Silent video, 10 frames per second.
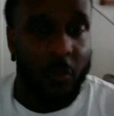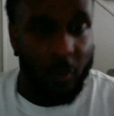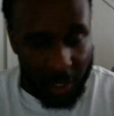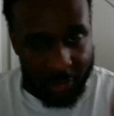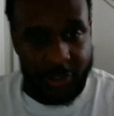
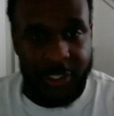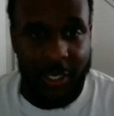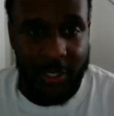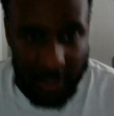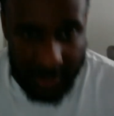Understand
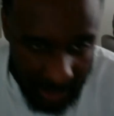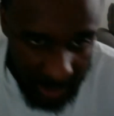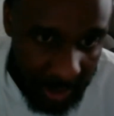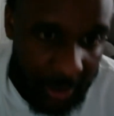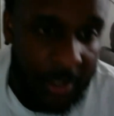this.
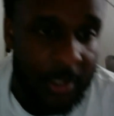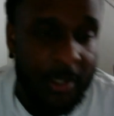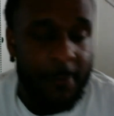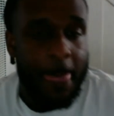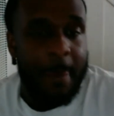
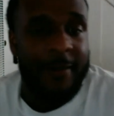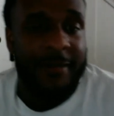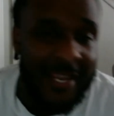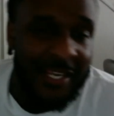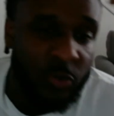
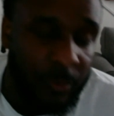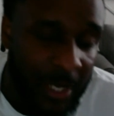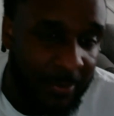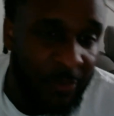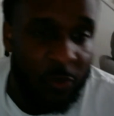Days were made
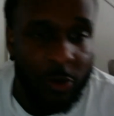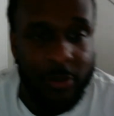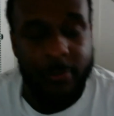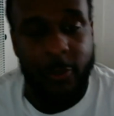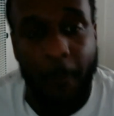before the moon.